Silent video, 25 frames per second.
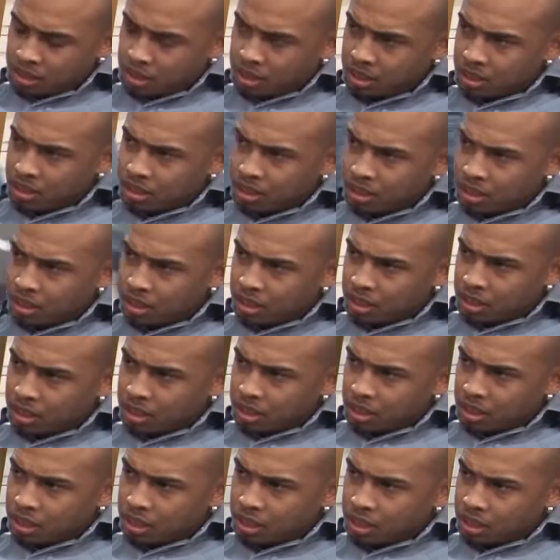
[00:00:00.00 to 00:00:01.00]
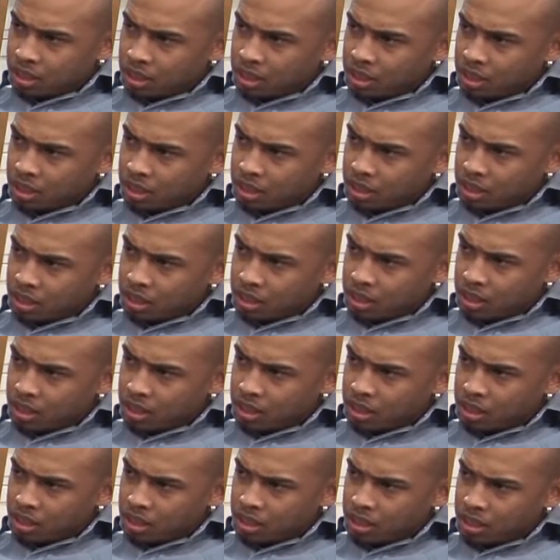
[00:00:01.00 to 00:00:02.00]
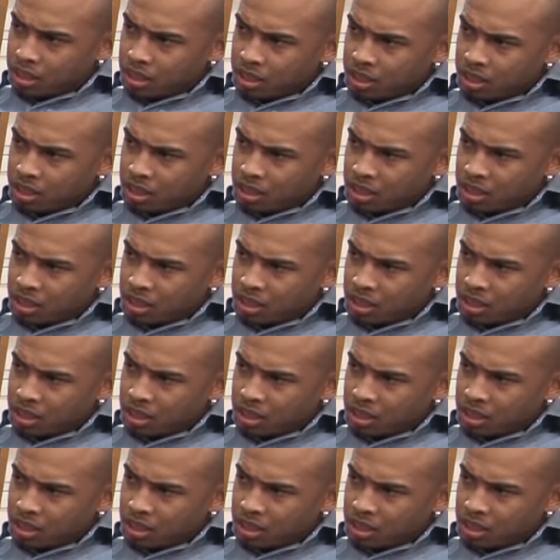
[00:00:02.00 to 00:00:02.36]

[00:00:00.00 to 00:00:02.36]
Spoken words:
(not speaking)